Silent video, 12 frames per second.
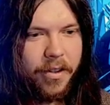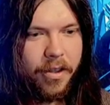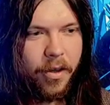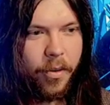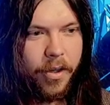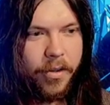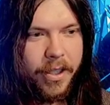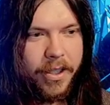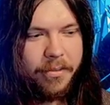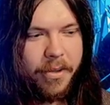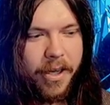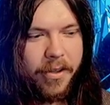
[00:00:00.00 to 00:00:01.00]
Oh well, it
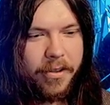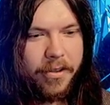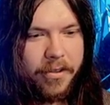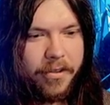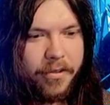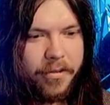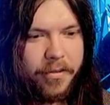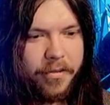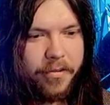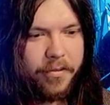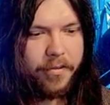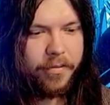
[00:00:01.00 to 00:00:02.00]
doesn't matter.
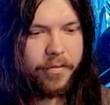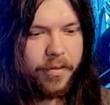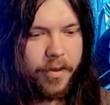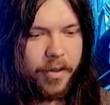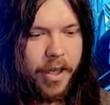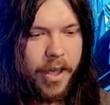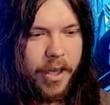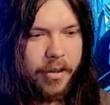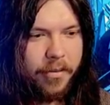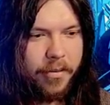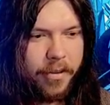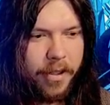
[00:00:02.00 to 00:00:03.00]
Okay.
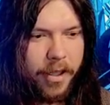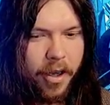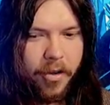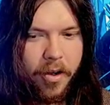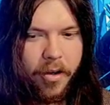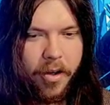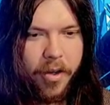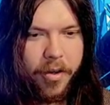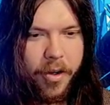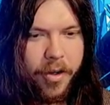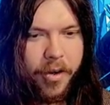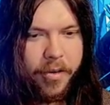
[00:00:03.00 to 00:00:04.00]
Go, go, go,
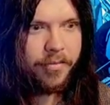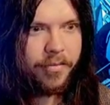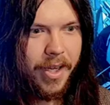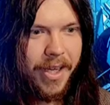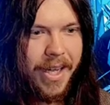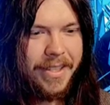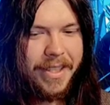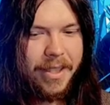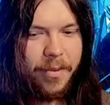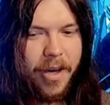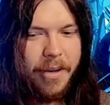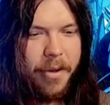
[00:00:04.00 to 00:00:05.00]
go, go. I can't see
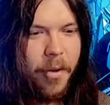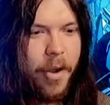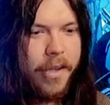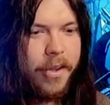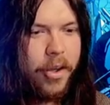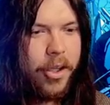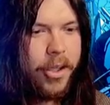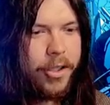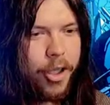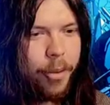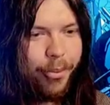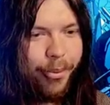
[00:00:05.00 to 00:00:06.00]
where I'm going. The hood is
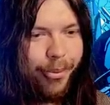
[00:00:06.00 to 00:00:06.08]
up.